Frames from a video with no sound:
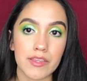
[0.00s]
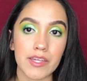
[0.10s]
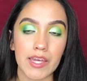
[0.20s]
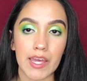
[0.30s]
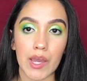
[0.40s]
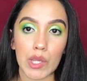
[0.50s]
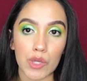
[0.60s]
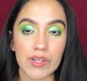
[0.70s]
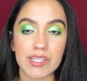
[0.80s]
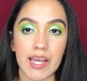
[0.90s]
the
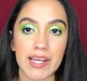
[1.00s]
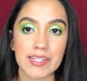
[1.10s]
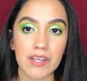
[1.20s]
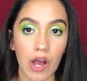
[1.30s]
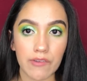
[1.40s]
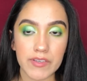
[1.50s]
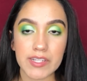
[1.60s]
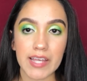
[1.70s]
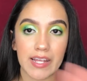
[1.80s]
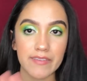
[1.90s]
USCIS
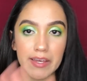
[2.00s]
office, kind of